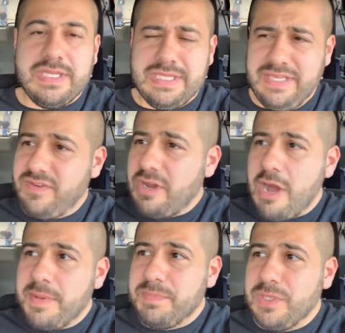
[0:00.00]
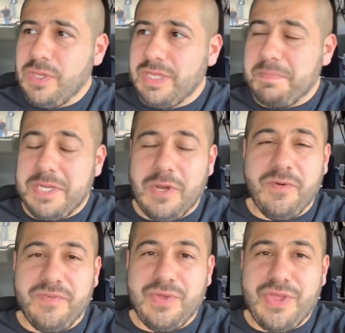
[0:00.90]
Leave a comment below. Let me know
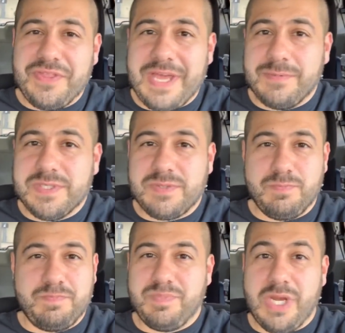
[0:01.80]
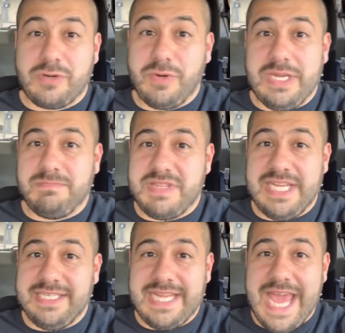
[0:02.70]
if you thought that was a great
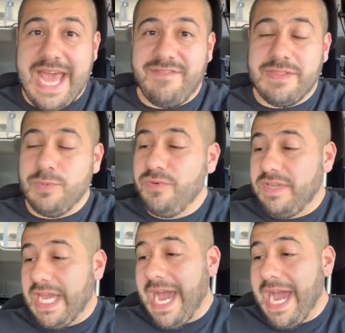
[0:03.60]
thing to have in the movie.